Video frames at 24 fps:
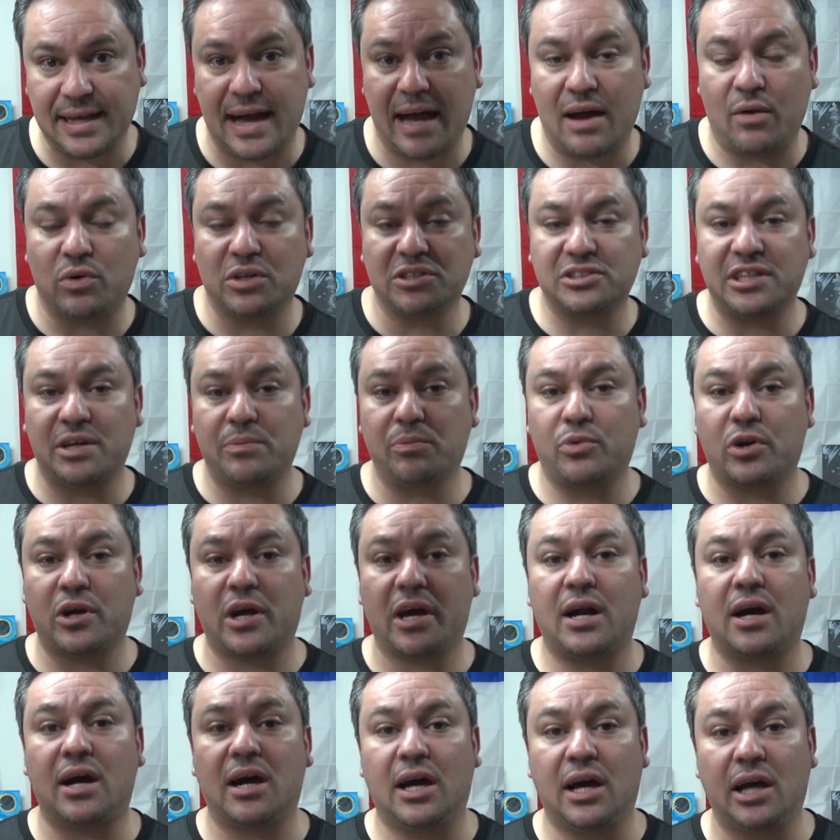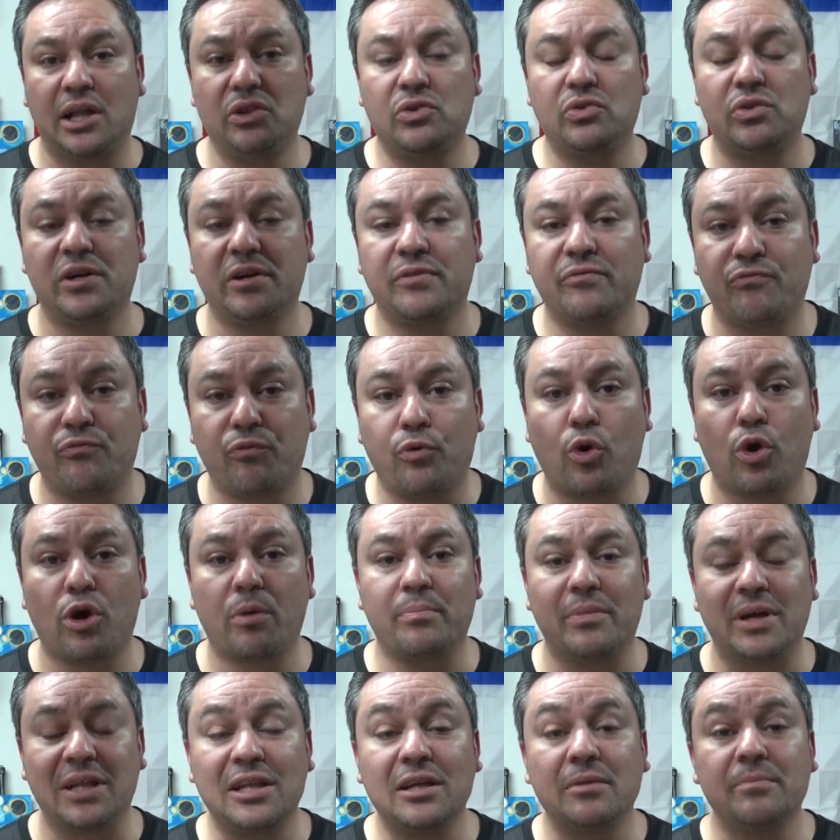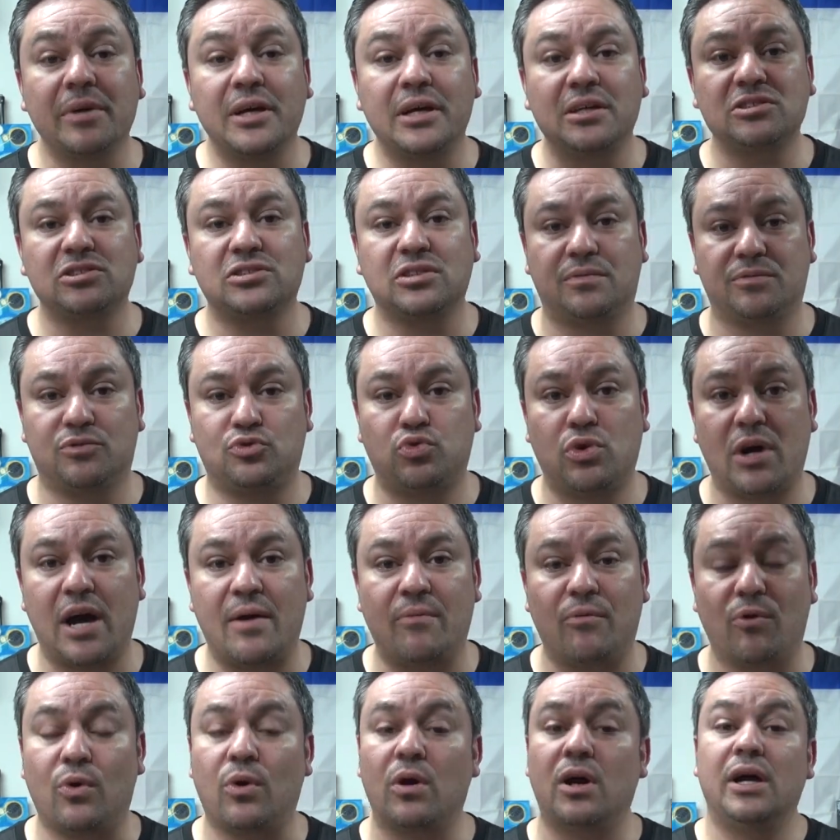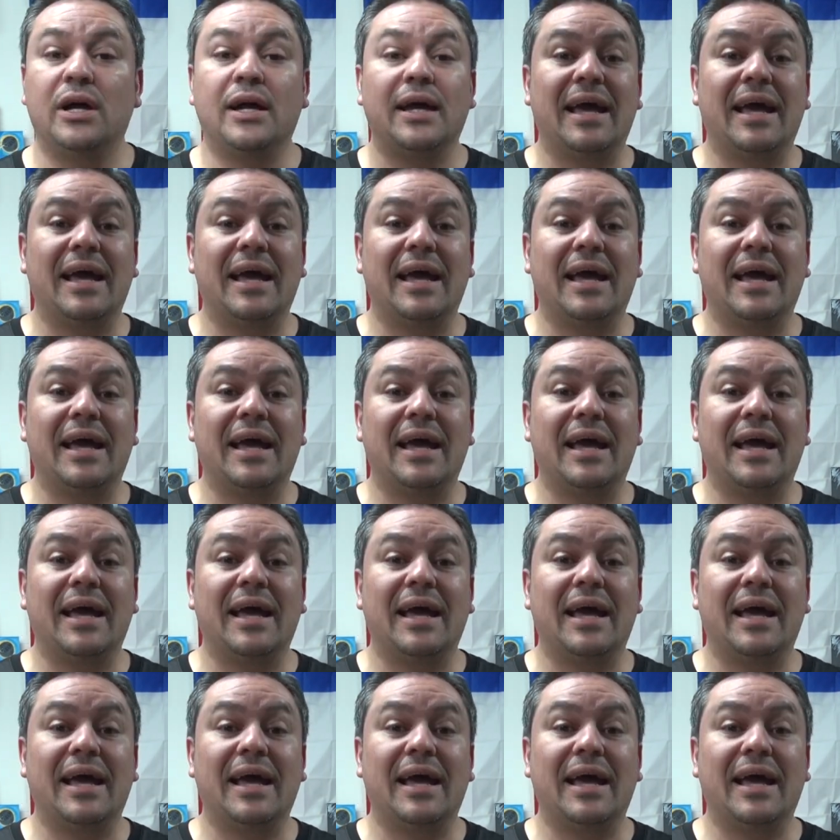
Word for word: I was able to get 104 millimeters of travel